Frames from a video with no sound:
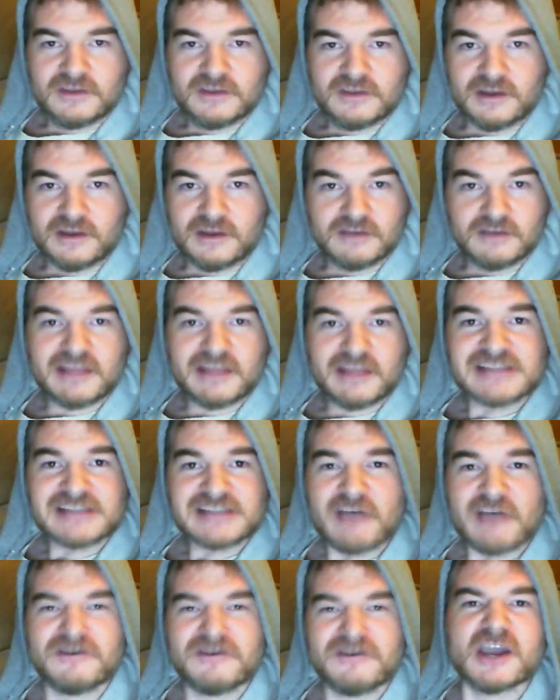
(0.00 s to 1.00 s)
That's how
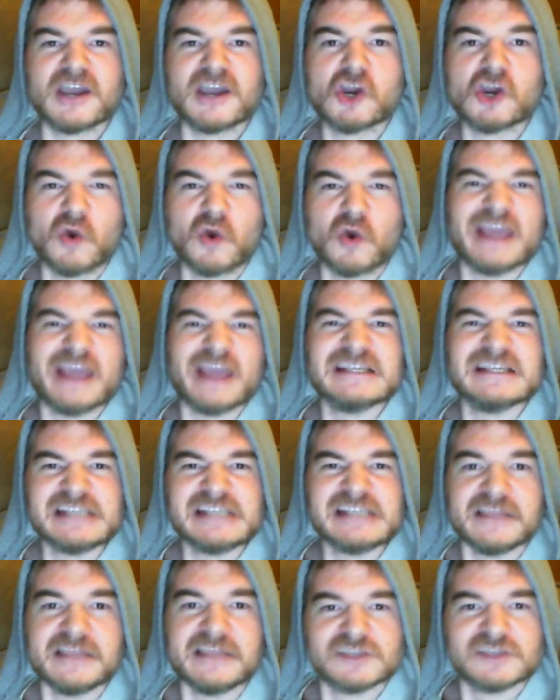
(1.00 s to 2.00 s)
fucking crazy
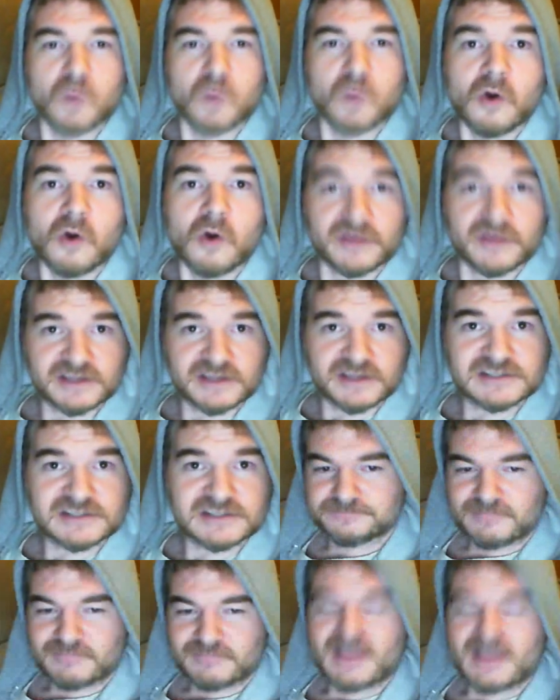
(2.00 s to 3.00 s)
this world is.
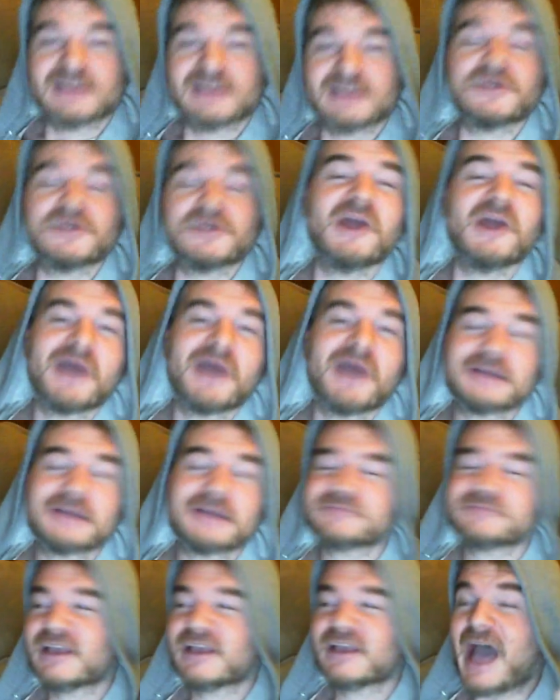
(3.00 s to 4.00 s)
So anyway,
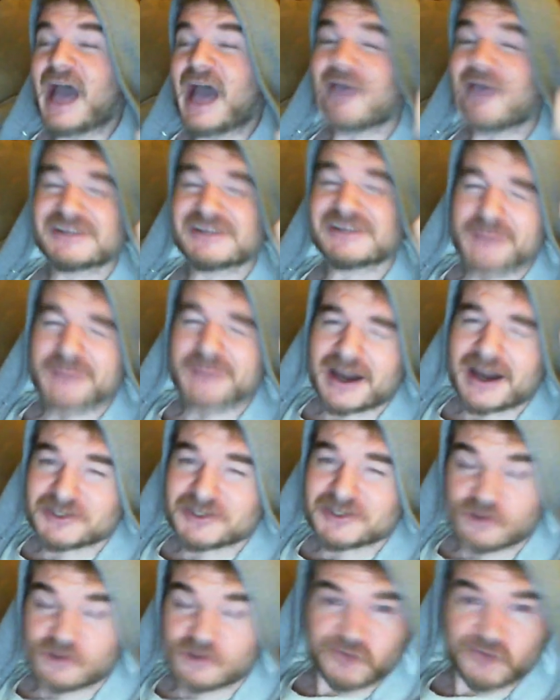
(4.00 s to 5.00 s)
I responded to her, of
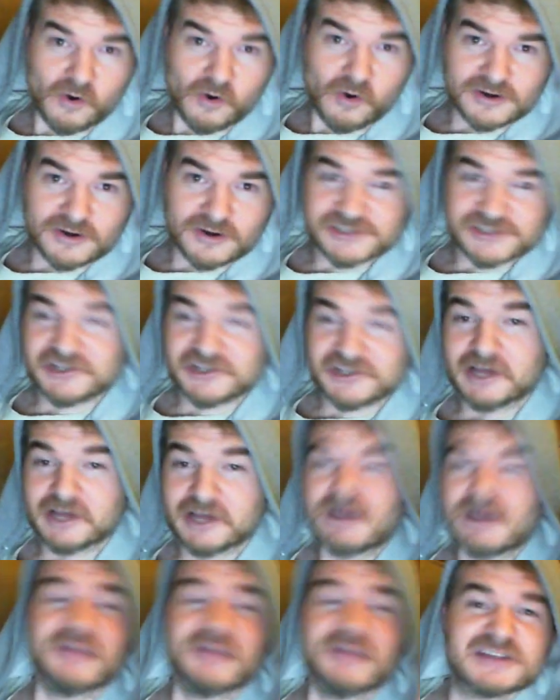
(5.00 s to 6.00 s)
course. I'm
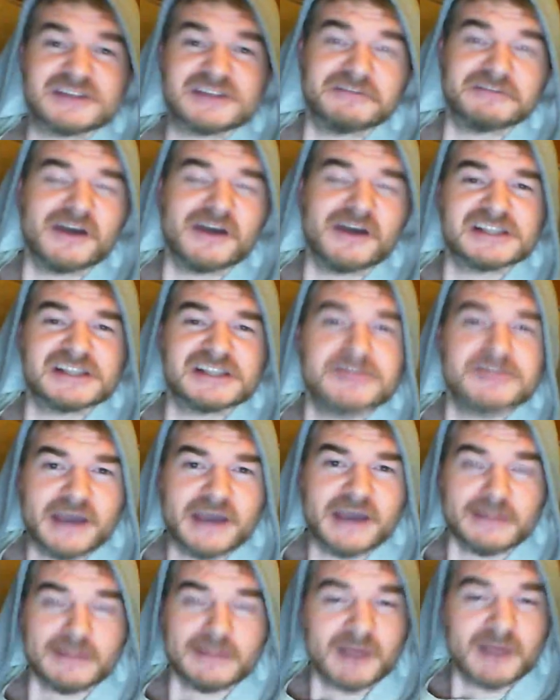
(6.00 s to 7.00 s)
Dusty fucking Smith. I'm
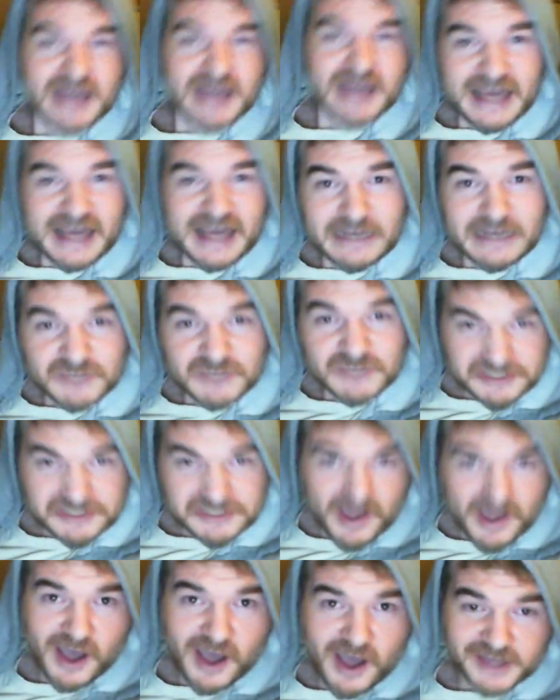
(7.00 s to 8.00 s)
gonna goddamn
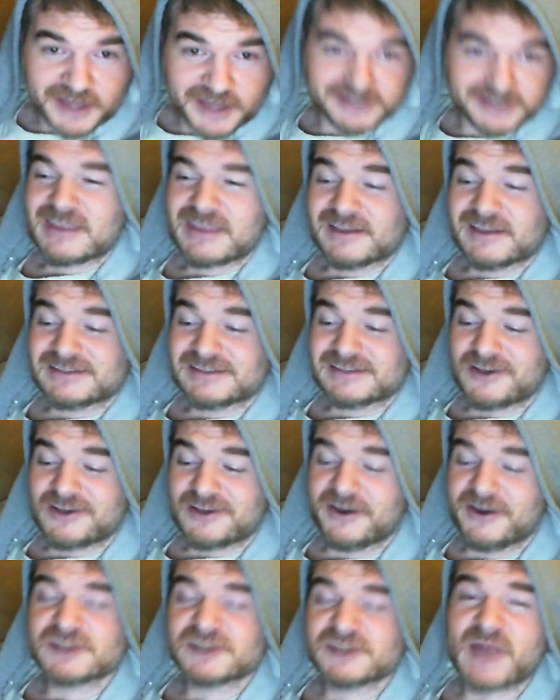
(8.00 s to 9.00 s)
respond. So
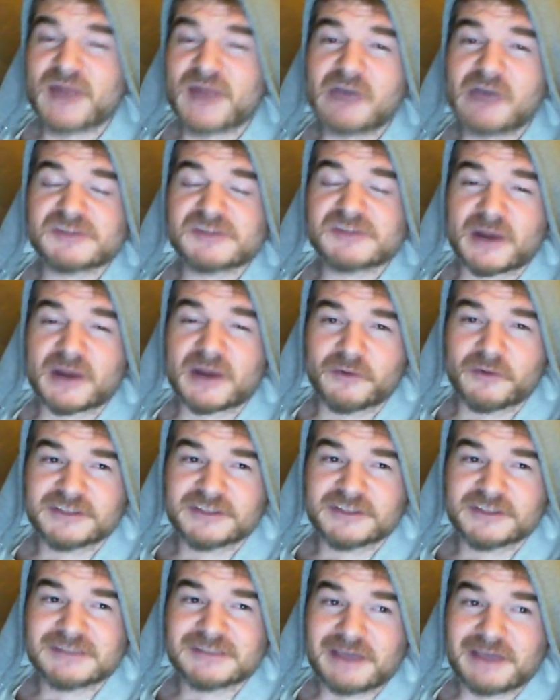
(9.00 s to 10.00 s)
here's what I responded with to
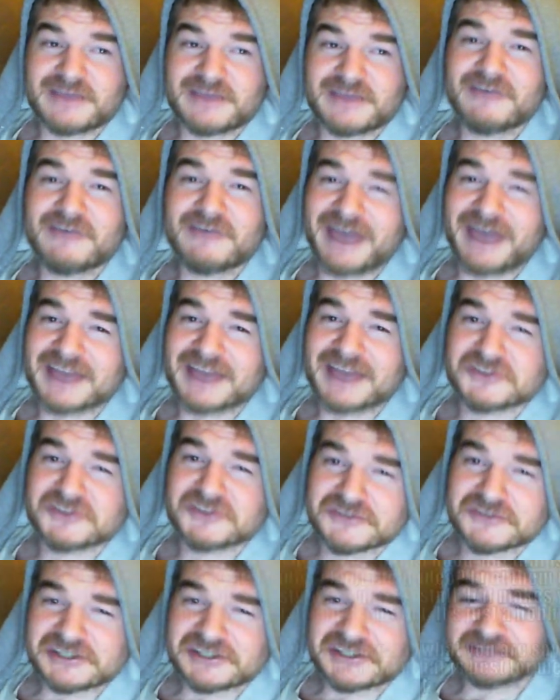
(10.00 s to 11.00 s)
my favorite Aunt Susie.